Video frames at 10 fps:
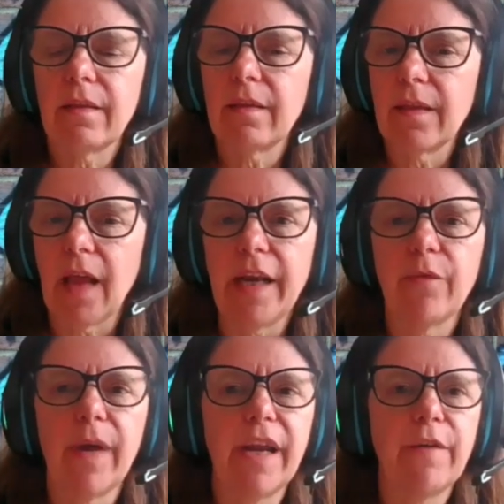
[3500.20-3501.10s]
light
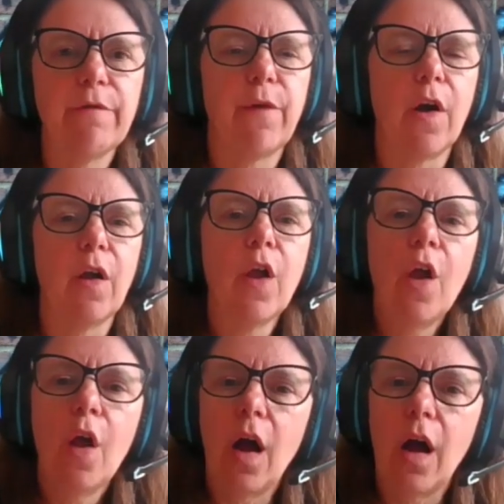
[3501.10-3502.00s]
rainfall,
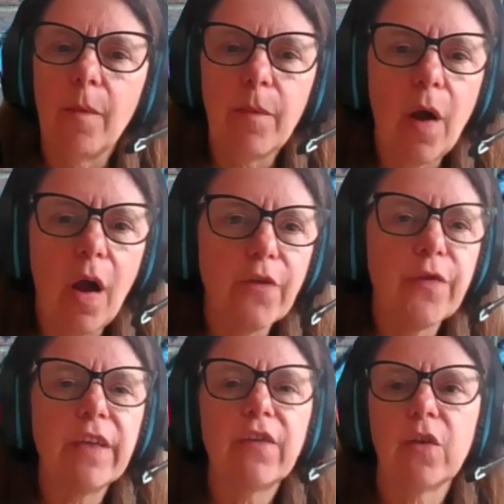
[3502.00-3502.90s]

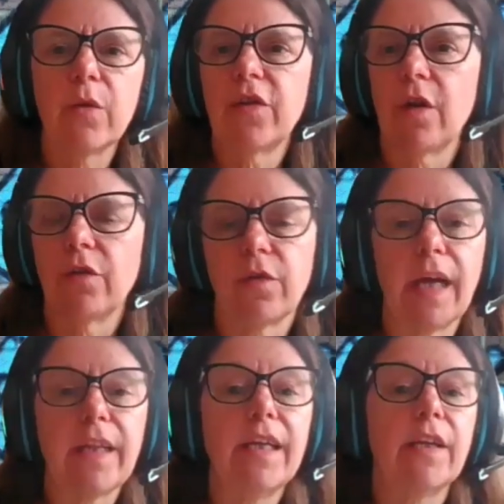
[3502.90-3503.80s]
untreated sewage goes
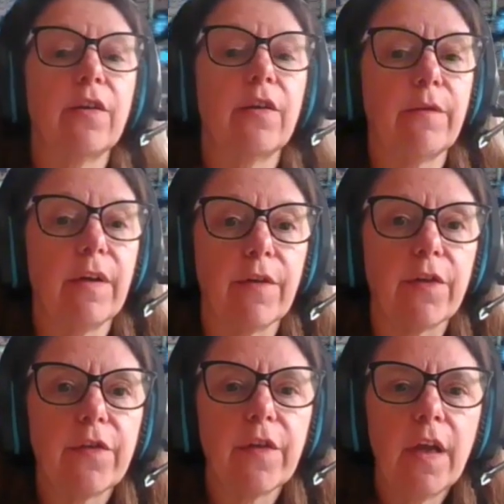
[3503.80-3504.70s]
directly into the
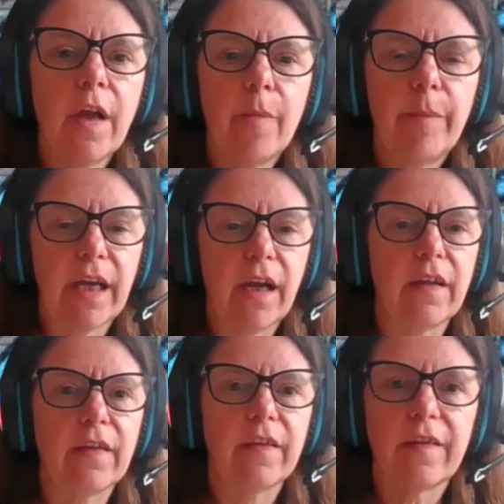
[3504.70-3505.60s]
rivers,
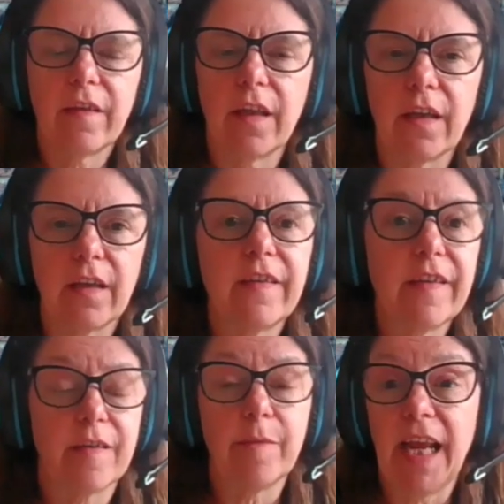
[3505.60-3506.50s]
because the
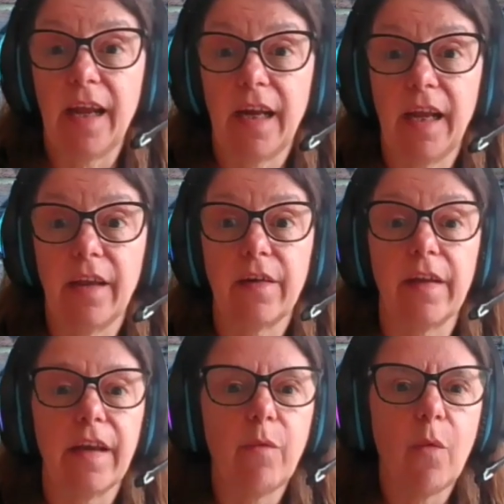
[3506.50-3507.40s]
system can't handle
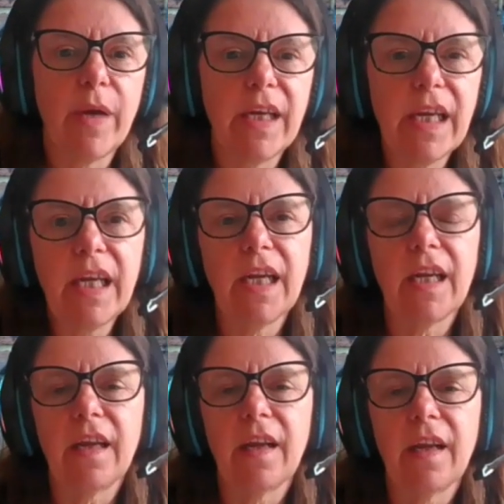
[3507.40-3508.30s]
it. And what we
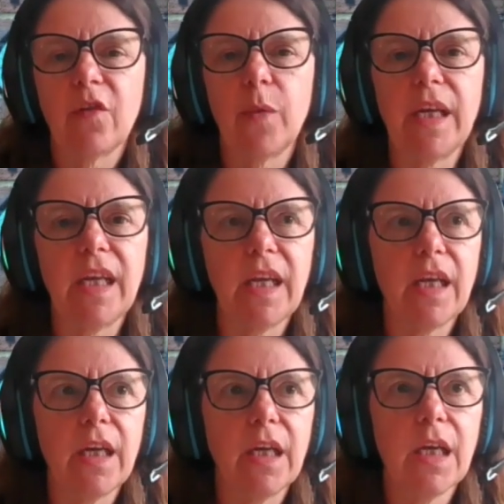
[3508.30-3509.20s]

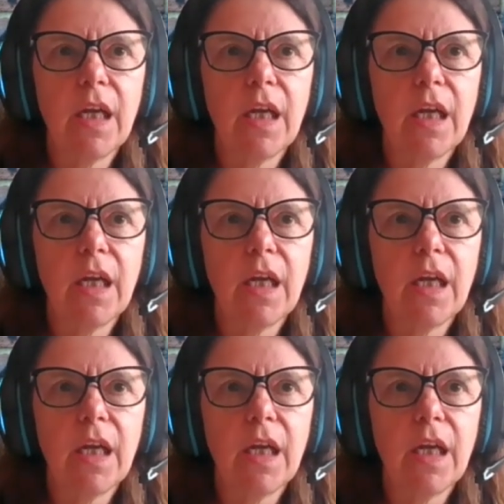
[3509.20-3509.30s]
need